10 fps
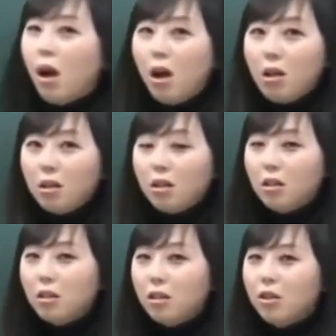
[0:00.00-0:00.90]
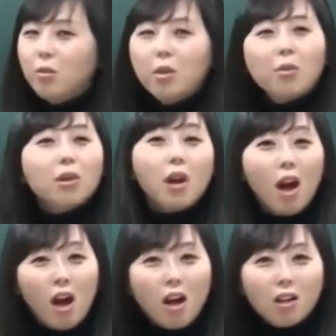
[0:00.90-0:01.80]
cock? Remember
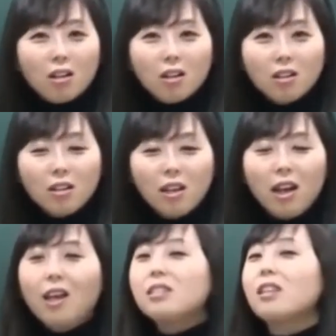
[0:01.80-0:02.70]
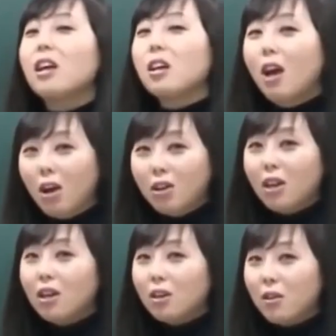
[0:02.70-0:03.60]
cock? It's not cock
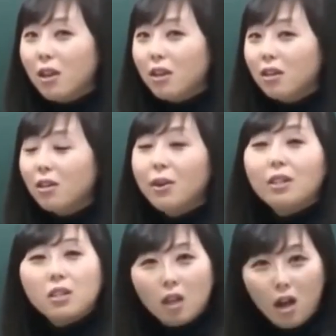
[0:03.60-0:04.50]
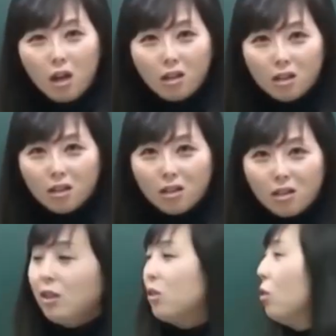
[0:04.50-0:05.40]
in Korean. What's cock?
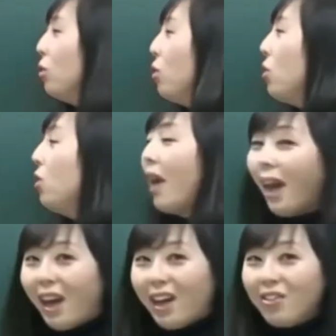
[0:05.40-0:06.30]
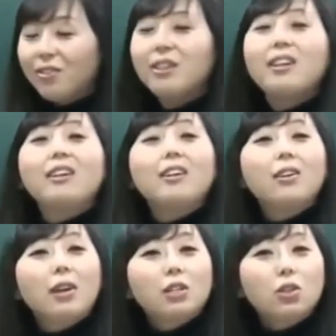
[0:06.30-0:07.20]
So do you have?
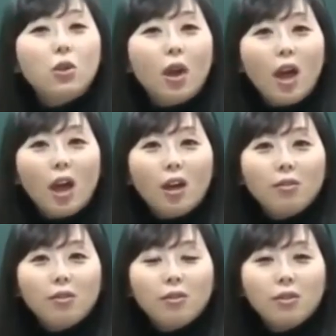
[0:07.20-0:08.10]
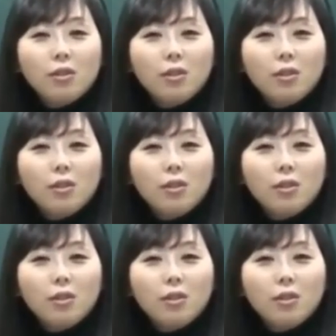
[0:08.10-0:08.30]
What do you have?